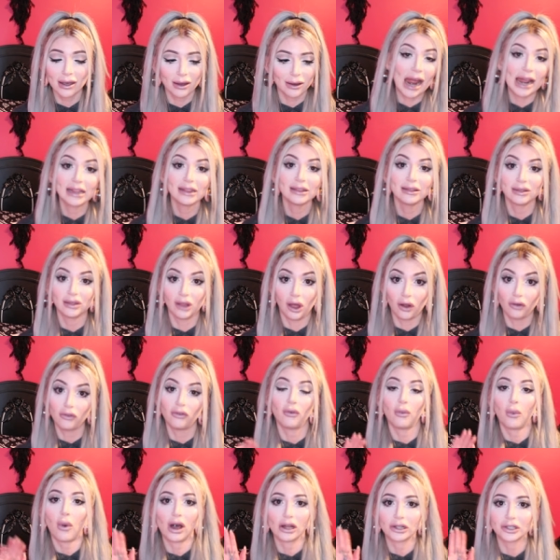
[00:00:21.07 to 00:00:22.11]
I love
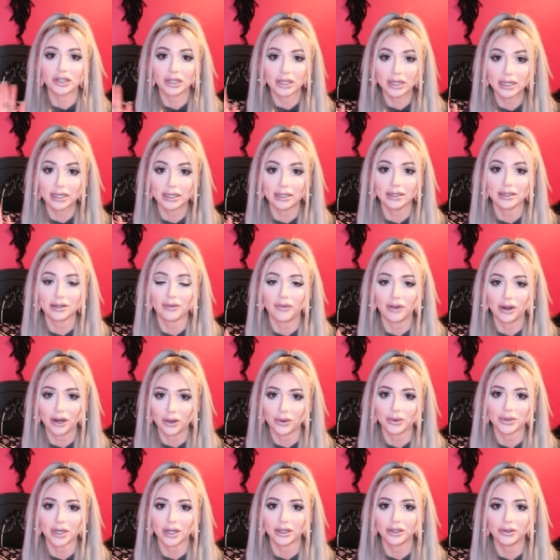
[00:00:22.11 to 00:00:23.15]
watching these
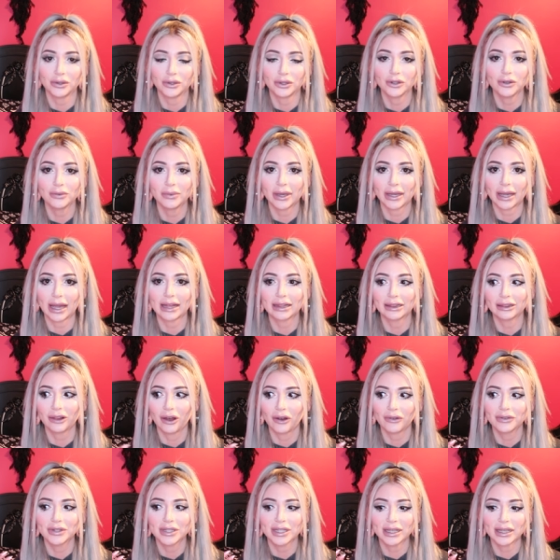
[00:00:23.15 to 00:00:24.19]
videos on YouTube, like I
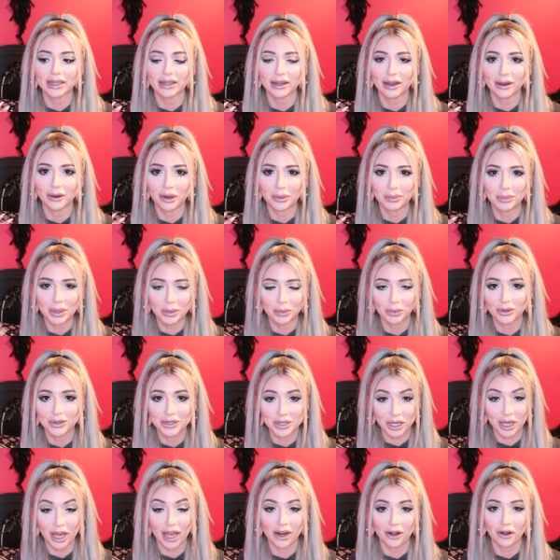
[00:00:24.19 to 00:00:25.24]
love seeing people's
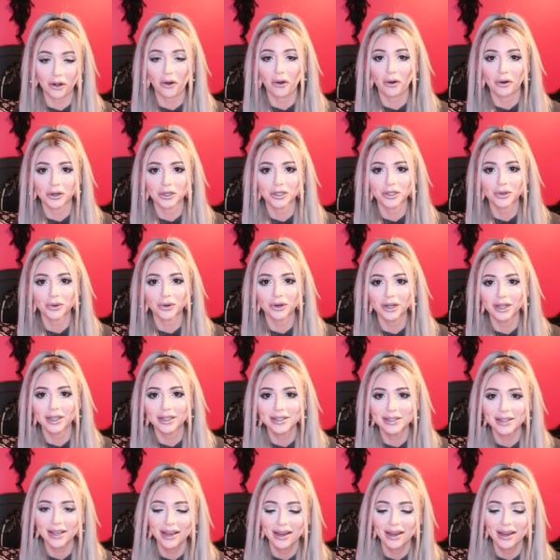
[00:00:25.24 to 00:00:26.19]
like hair horror stories,